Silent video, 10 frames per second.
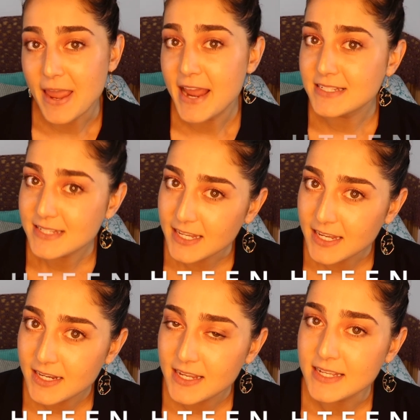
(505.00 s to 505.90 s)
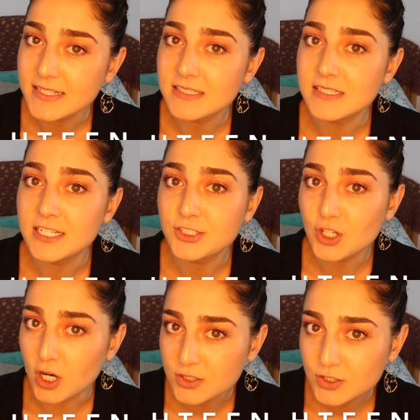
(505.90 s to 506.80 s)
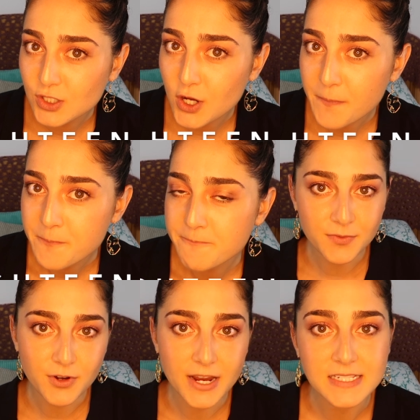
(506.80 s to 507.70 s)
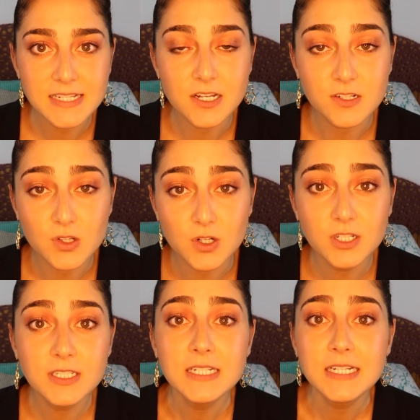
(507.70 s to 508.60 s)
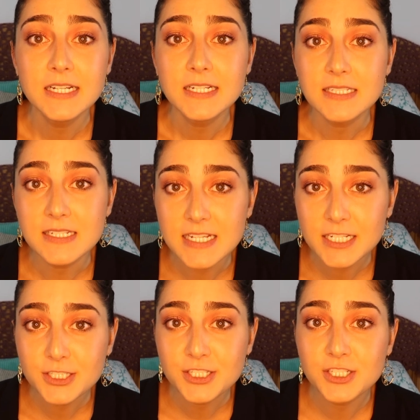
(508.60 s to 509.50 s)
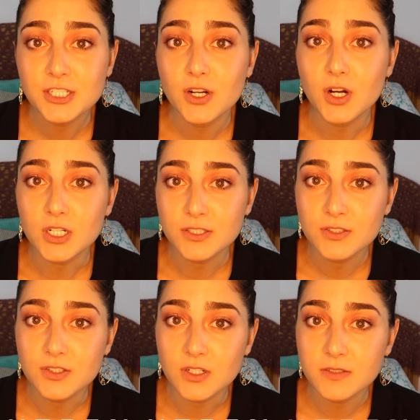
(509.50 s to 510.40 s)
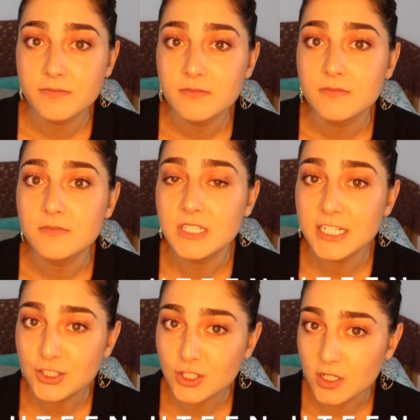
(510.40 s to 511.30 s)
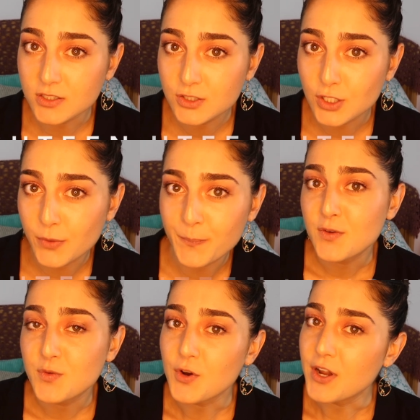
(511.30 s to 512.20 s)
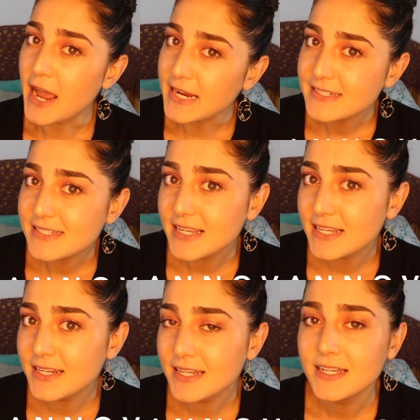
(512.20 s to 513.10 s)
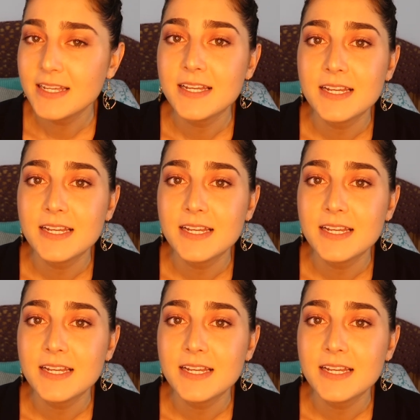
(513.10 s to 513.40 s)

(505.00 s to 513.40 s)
18 is diciotto. If you're 18 years old, diciotto. Diciotto. If you're 19,